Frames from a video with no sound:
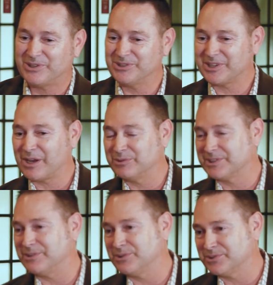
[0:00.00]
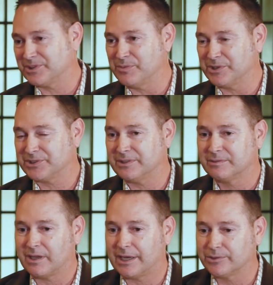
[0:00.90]
here's how I was introduced to the mission.
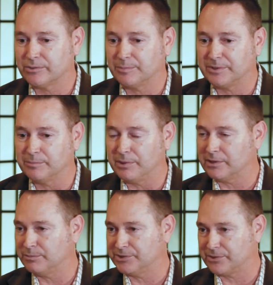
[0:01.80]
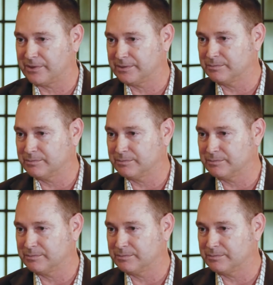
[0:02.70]
I grew up in Butler, Missouri,